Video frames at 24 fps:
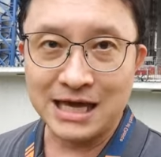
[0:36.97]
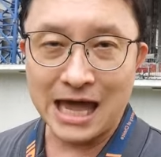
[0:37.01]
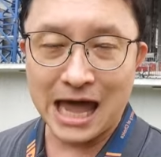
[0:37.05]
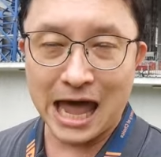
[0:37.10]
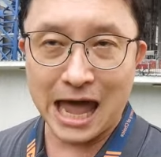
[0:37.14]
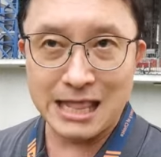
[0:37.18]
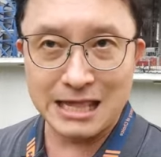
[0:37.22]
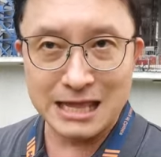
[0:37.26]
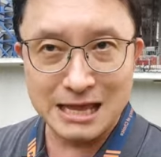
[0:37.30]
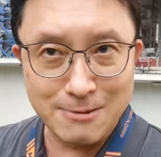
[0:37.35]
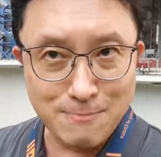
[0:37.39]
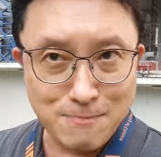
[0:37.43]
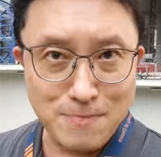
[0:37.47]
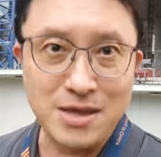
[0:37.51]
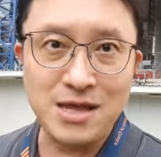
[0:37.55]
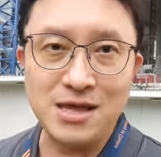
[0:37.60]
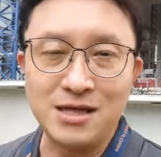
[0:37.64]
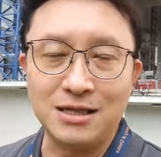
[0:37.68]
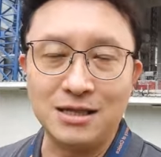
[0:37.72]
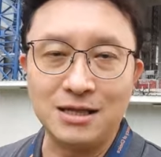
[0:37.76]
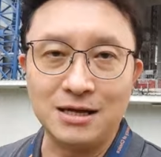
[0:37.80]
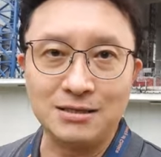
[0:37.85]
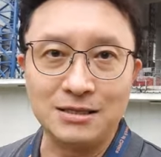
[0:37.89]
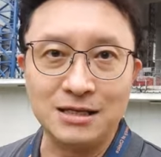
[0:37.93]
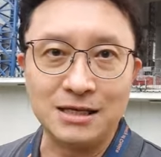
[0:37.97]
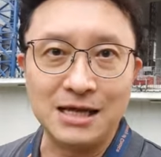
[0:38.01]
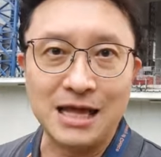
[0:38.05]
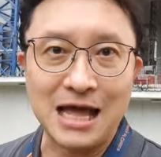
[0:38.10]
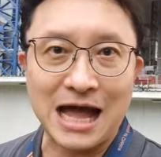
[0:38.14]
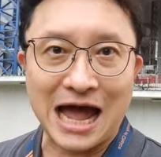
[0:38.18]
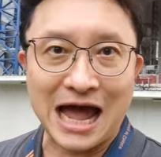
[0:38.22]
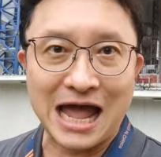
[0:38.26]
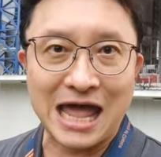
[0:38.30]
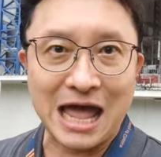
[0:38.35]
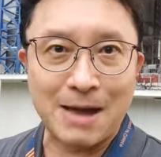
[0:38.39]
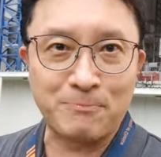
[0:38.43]
And immediately
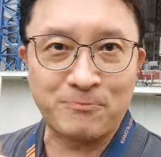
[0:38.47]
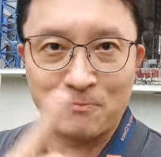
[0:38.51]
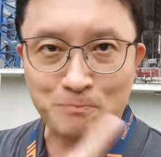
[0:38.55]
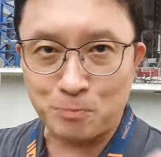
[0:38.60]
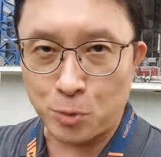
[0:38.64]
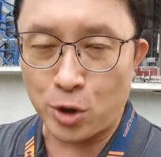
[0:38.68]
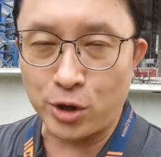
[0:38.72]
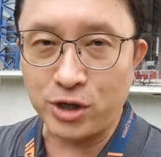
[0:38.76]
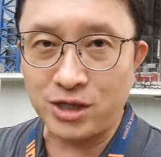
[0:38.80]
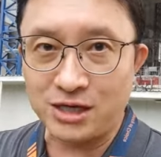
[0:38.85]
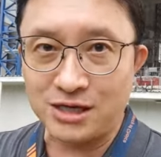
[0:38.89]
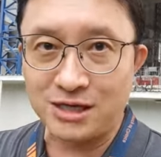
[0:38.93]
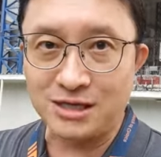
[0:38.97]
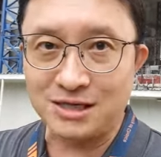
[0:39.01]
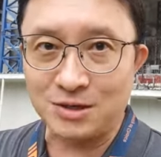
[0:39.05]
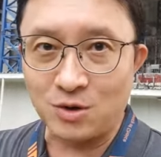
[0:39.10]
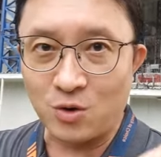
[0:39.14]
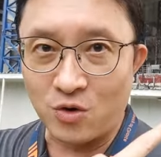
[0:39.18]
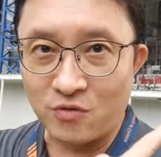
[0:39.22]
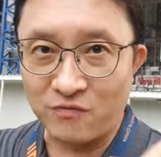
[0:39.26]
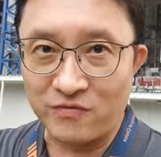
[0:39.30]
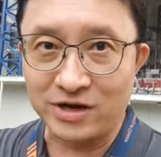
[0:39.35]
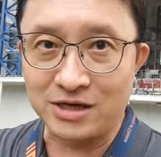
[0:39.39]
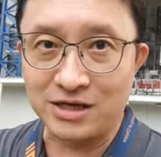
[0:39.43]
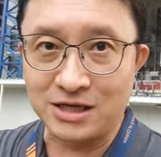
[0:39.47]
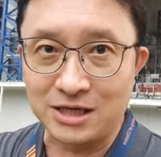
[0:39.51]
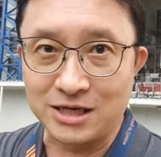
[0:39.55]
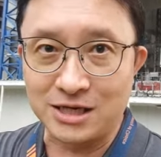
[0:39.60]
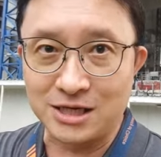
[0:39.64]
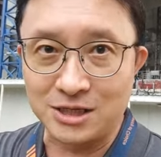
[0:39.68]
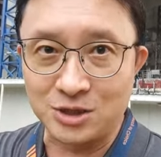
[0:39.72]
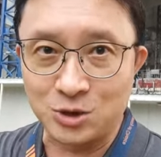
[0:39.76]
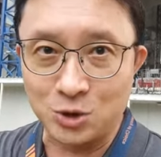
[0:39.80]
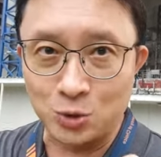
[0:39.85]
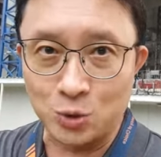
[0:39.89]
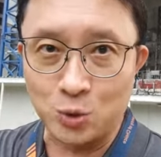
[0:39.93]
I point her over
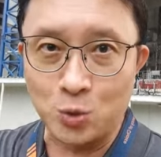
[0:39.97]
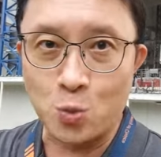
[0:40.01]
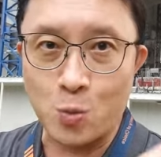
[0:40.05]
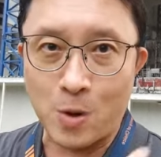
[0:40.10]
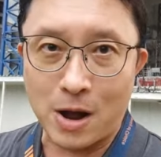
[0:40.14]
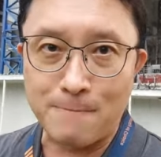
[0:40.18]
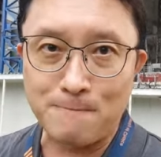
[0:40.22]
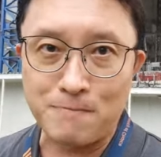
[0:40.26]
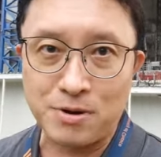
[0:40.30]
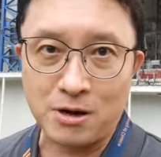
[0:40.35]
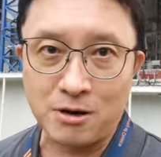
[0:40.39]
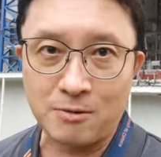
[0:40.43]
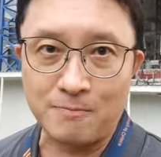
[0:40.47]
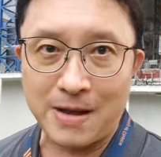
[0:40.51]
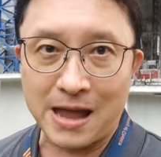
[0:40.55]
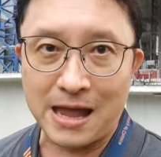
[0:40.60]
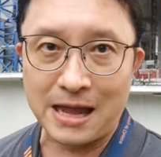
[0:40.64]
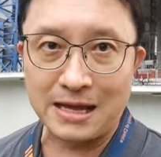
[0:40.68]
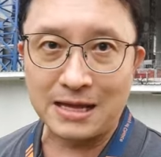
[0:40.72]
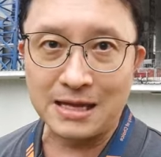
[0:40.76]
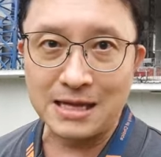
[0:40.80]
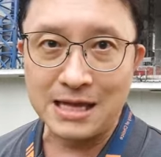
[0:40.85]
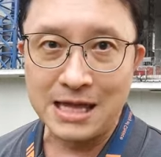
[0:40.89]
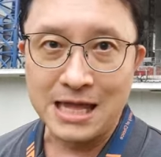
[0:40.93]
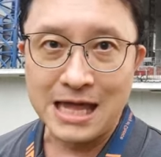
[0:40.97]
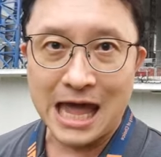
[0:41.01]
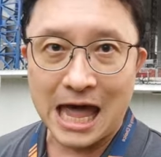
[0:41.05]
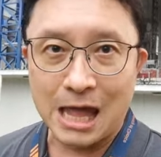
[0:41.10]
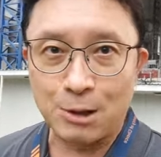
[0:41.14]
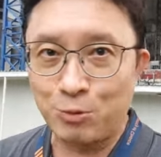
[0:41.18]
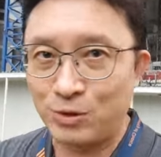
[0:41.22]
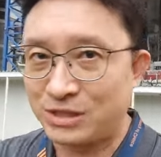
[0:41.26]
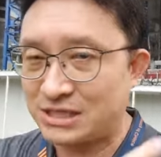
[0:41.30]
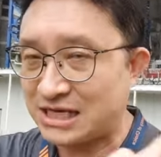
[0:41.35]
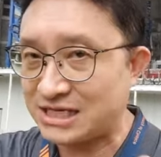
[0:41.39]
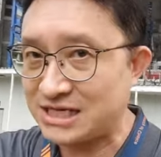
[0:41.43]
here to One Pearl Bank,
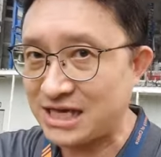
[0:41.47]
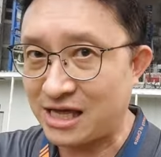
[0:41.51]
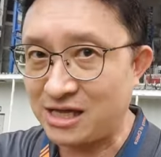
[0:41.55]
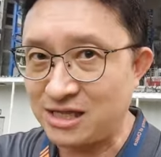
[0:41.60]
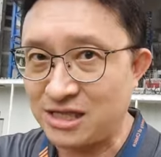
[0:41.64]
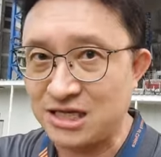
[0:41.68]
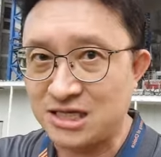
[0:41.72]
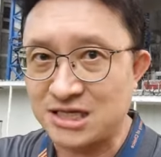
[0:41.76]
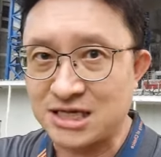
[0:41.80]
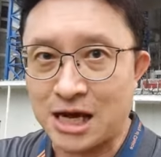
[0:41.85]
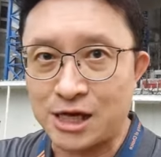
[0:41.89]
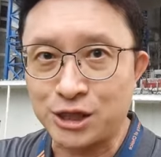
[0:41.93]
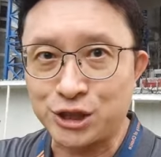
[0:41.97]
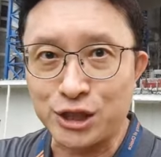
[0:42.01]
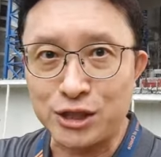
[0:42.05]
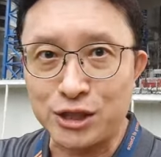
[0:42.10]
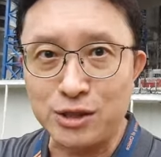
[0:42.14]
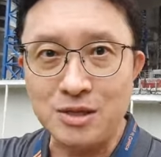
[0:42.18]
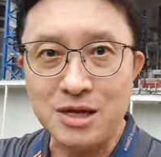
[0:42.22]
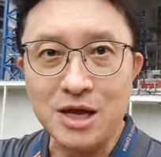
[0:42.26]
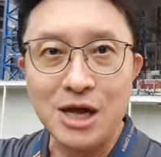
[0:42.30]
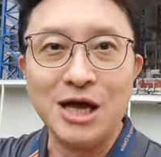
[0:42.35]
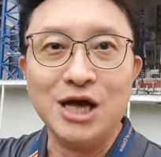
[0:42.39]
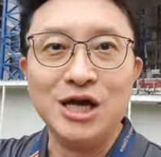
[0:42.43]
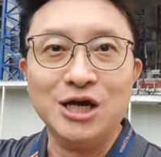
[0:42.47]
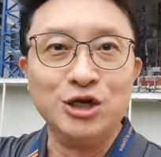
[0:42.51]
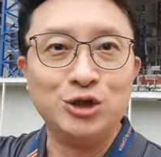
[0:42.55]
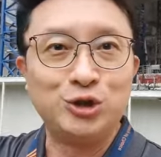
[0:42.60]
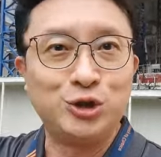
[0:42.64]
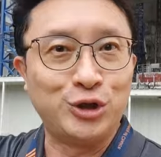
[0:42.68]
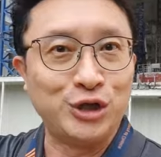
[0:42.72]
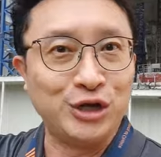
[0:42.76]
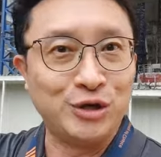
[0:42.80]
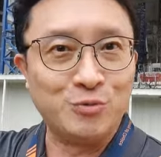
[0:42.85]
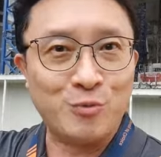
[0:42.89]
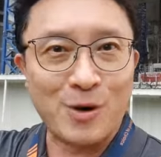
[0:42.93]
and we just had a discussion.
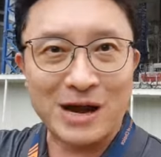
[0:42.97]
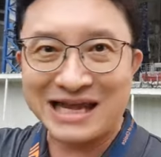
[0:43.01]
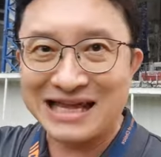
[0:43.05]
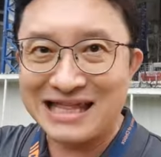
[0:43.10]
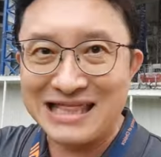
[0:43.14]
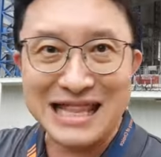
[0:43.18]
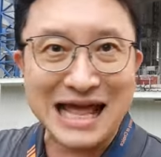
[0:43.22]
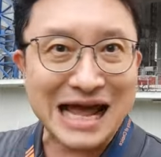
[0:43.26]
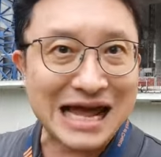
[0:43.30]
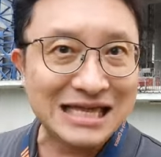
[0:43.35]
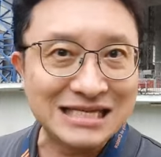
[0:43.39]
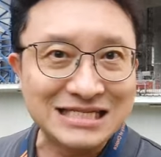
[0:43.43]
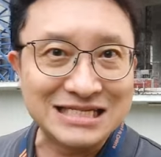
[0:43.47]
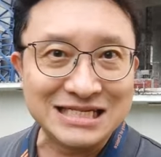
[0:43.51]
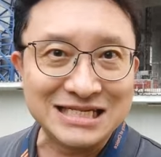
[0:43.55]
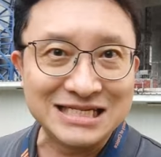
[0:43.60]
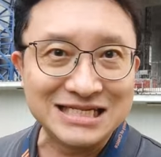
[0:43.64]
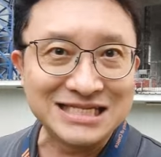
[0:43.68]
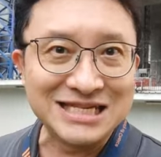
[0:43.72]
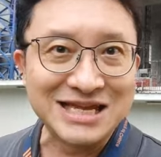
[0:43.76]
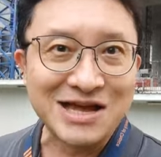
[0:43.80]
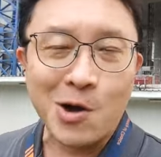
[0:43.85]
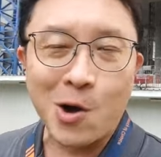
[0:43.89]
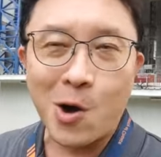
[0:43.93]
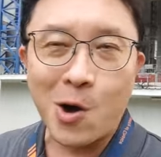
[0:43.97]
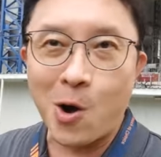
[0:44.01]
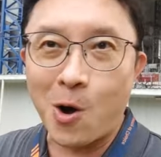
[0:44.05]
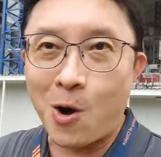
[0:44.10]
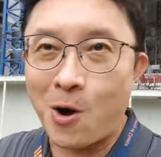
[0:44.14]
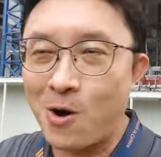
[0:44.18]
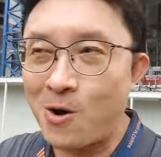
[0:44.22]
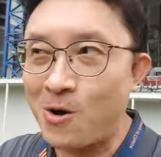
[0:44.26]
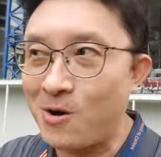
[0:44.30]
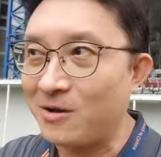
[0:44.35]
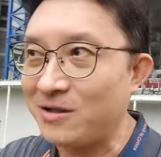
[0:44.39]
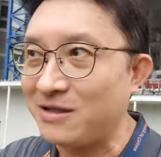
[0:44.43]
She recognizes
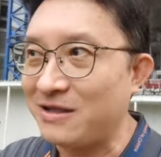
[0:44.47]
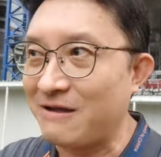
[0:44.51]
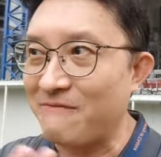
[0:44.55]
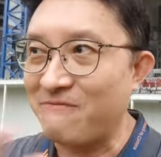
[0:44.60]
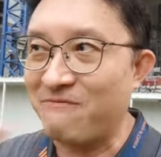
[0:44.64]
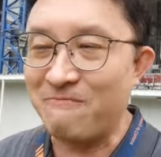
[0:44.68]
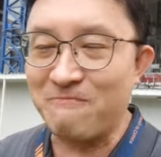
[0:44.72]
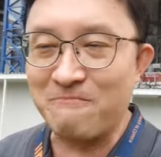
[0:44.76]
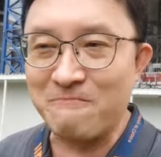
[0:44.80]
all the